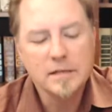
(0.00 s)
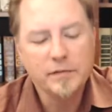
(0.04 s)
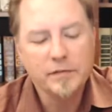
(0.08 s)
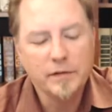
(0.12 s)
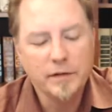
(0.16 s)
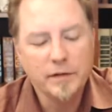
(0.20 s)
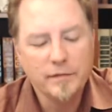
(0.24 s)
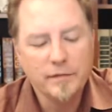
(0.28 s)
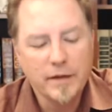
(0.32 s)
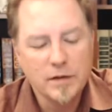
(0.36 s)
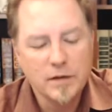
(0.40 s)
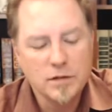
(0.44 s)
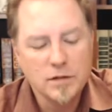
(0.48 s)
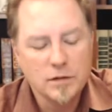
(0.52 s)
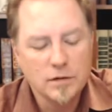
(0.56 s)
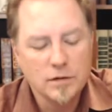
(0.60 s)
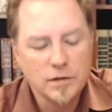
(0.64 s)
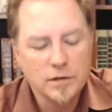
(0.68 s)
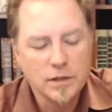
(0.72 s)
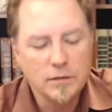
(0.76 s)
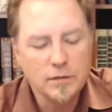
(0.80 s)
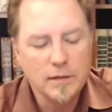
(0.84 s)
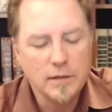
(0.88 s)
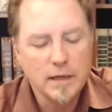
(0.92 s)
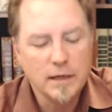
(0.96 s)
inventor,
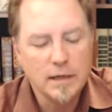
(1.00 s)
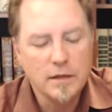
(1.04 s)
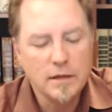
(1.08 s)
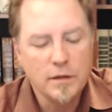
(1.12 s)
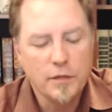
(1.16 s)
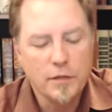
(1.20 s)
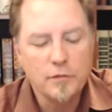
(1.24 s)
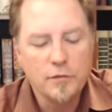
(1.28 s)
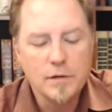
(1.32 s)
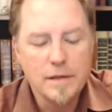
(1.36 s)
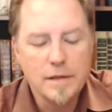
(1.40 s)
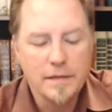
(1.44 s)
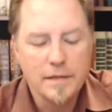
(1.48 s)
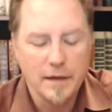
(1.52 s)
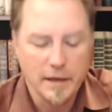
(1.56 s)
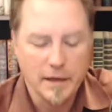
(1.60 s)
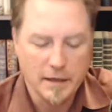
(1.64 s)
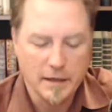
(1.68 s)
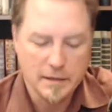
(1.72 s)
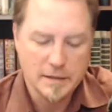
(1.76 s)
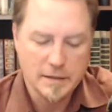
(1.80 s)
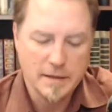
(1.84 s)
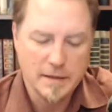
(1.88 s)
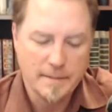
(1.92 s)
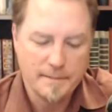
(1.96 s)
you need three
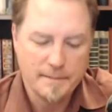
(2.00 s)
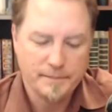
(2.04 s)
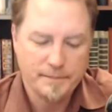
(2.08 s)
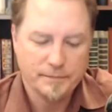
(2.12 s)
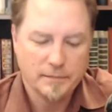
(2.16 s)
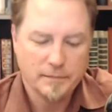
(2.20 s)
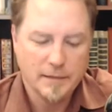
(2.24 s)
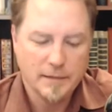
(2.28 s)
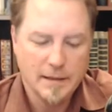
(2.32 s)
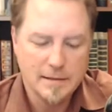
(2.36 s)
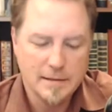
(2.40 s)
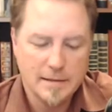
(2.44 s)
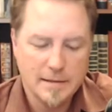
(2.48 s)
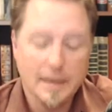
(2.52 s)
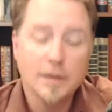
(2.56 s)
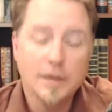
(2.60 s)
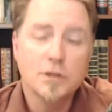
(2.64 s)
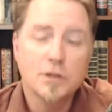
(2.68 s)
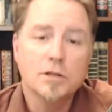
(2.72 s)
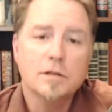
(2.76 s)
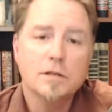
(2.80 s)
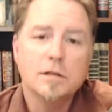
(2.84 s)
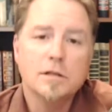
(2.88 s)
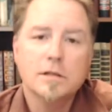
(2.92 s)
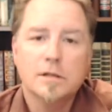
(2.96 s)
things
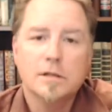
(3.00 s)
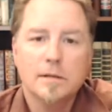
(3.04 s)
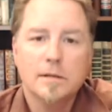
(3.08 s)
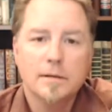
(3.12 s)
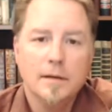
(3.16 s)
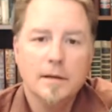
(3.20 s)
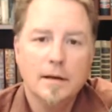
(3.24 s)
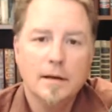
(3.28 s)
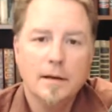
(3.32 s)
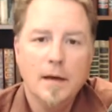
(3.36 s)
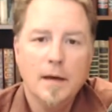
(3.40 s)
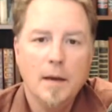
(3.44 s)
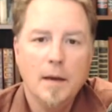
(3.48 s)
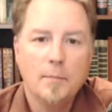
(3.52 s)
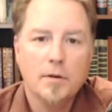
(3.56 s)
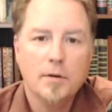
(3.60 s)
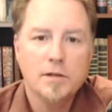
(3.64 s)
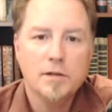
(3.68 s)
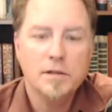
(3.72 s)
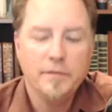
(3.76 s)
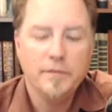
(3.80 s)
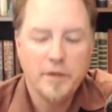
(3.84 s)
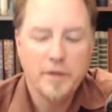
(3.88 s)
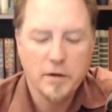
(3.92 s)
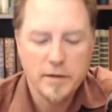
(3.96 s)
intelligence,
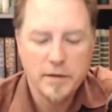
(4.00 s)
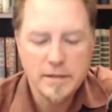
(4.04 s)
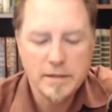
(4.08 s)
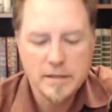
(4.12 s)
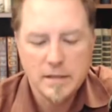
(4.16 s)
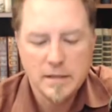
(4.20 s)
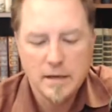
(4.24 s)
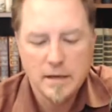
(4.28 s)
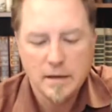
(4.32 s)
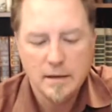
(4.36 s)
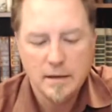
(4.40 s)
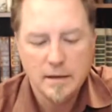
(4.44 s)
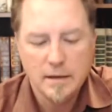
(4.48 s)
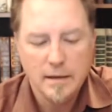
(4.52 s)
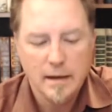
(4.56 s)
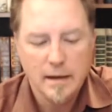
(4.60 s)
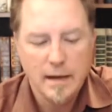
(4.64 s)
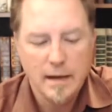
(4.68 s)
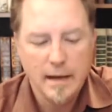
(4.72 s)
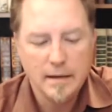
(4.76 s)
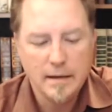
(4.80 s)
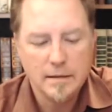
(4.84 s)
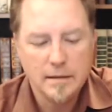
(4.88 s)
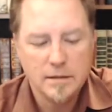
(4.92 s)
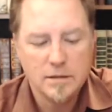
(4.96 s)
perseverance,
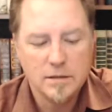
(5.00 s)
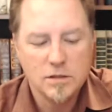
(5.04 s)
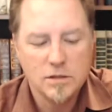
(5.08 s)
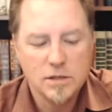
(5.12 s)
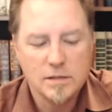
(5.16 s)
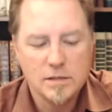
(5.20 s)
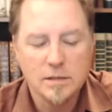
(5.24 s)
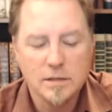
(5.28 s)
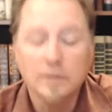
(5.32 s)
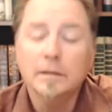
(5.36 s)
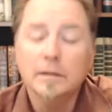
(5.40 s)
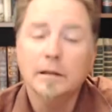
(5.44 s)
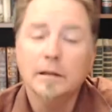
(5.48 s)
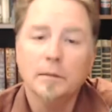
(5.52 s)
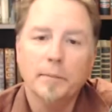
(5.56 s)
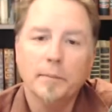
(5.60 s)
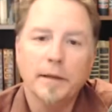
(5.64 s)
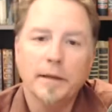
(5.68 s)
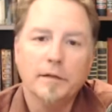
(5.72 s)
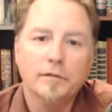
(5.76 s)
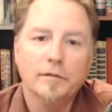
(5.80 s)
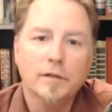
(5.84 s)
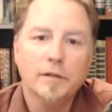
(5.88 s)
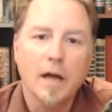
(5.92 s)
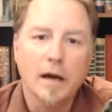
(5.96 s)
and just a little bit
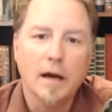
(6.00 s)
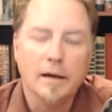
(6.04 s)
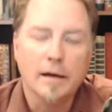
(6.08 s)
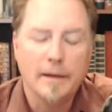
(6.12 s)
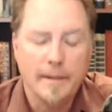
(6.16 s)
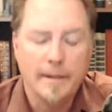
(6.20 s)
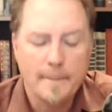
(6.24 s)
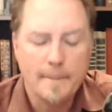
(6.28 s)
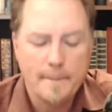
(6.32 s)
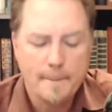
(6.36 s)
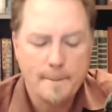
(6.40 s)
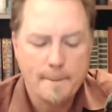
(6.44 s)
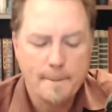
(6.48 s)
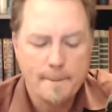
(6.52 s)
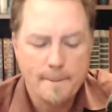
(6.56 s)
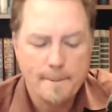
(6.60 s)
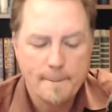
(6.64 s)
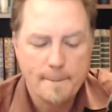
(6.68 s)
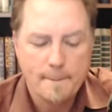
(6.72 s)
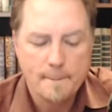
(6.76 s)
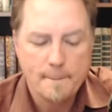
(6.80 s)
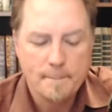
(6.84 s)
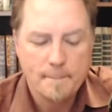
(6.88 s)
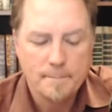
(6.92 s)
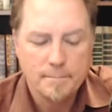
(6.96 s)
of luck.
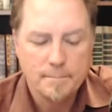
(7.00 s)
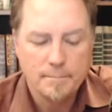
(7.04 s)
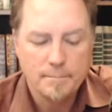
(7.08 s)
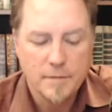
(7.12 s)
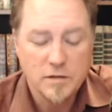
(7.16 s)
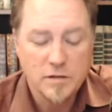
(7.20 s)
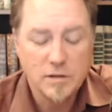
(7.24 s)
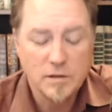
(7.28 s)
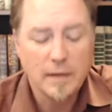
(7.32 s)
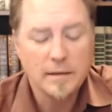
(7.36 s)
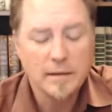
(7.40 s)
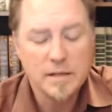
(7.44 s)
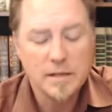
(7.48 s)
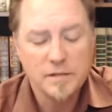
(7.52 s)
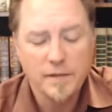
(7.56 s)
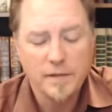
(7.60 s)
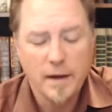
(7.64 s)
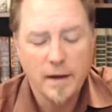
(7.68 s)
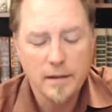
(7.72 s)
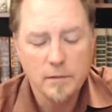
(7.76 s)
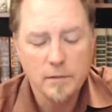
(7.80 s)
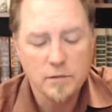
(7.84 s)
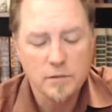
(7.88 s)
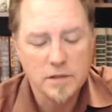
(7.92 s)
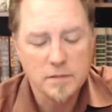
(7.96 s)
Stanley's
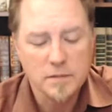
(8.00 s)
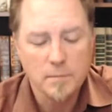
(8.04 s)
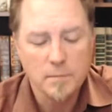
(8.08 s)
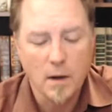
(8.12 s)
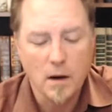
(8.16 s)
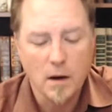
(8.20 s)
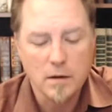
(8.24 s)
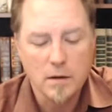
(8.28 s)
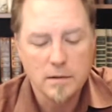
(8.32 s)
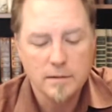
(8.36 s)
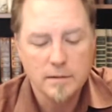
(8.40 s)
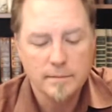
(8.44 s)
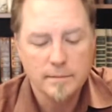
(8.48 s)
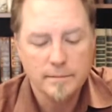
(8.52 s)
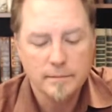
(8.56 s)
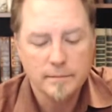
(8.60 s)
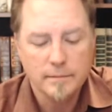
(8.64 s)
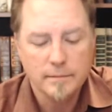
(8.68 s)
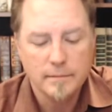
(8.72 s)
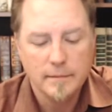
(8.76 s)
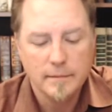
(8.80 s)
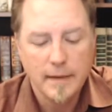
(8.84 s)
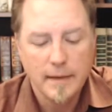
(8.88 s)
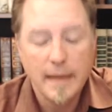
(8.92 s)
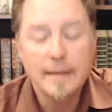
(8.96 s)
father was smart
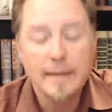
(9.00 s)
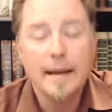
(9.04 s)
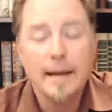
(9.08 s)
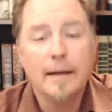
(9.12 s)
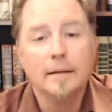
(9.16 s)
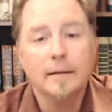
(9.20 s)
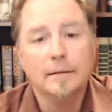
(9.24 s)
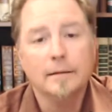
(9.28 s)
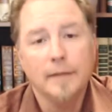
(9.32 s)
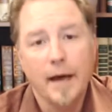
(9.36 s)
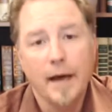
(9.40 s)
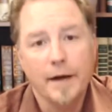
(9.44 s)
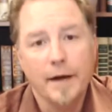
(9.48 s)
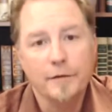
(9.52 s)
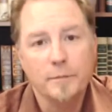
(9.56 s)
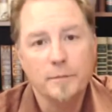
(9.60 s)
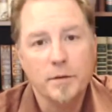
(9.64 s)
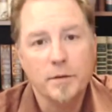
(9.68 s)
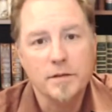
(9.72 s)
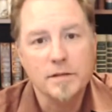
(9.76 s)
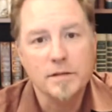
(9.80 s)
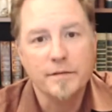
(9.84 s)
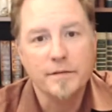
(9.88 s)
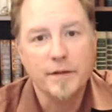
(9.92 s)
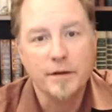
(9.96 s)
and had a lot of
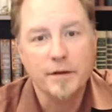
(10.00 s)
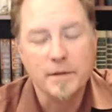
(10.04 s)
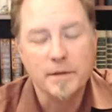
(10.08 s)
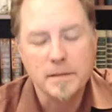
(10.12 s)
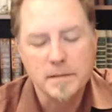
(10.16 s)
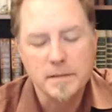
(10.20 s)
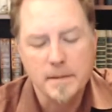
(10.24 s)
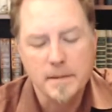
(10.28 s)
perseverance.